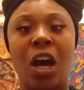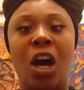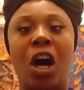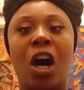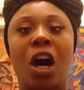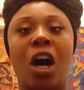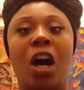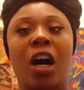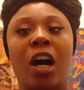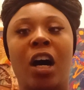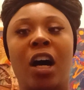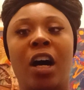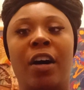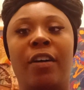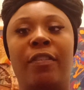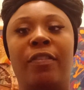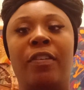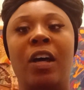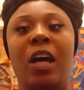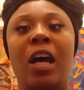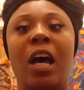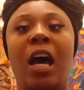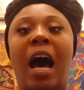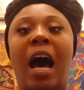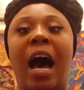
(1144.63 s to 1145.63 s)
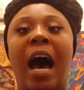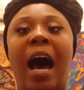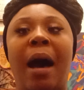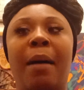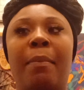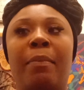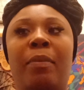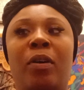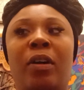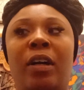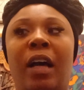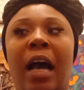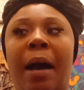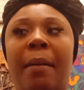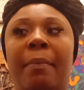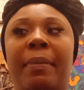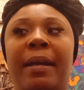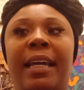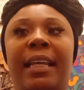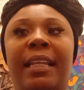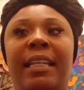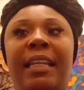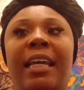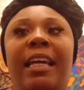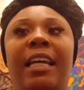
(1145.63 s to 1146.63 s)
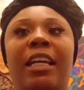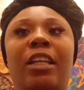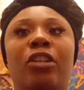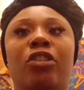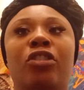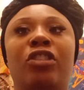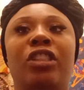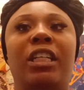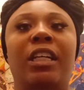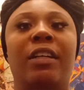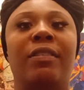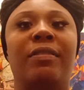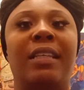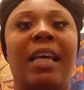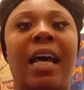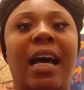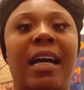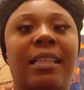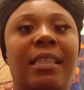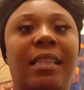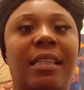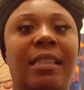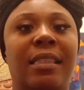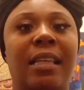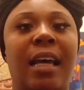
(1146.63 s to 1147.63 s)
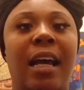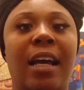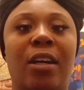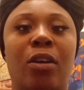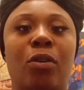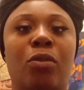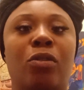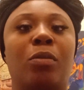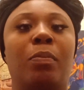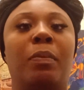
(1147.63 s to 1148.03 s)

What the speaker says: of I'm getting the energy of toxic cycles,